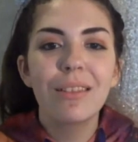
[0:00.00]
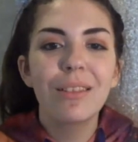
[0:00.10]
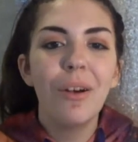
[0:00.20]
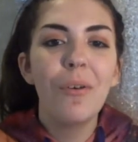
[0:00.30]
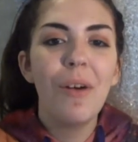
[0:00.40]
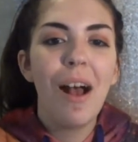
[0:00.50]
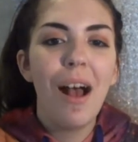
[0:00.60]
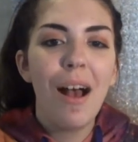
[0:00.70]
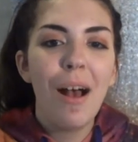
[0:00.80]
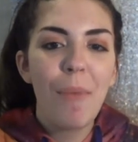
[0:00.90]
so
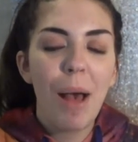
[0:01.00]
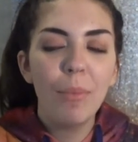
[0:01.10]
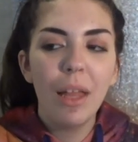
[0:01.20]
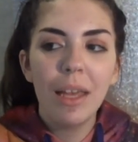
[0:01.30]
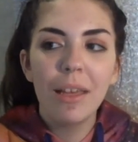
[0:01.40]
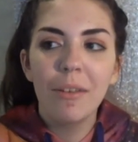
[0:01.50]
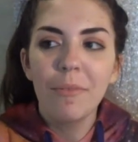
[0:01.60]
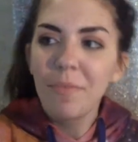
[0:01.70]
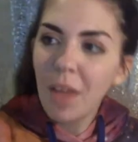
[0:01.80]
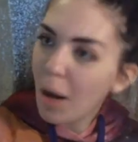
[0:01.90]
I'm like,
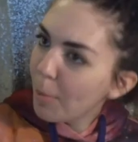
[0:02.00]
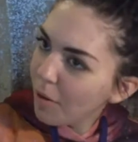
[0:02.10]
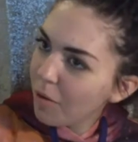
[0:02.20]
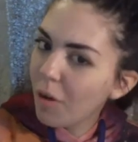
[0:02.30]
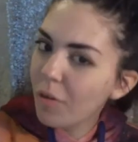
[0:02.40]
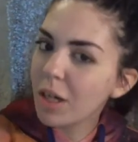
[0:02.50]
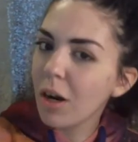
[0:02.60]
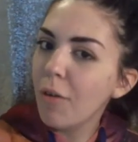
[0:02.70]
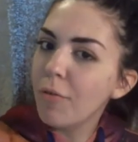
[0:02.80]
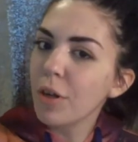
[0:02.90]
I'm over here
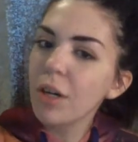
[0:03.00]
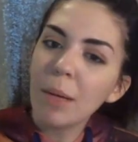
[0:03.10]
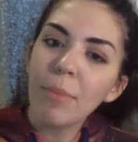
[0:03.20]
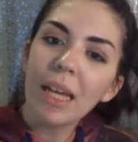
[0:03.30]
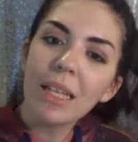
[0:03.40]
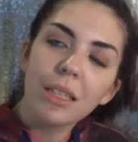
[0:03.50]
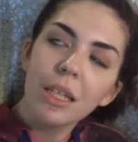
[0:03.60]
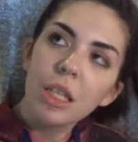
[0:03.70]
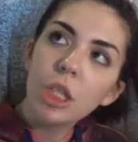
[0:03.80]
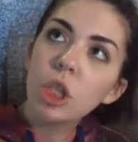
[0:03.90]
all flirty. I'm like,
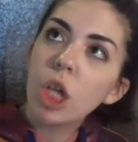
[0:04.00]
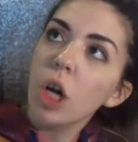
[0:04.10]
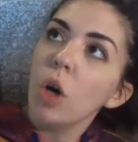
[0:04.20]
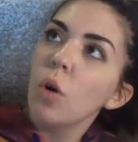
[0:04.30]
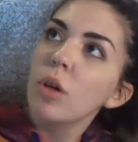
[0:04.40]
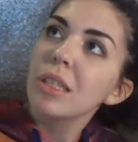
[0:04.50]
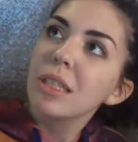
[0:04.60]
so,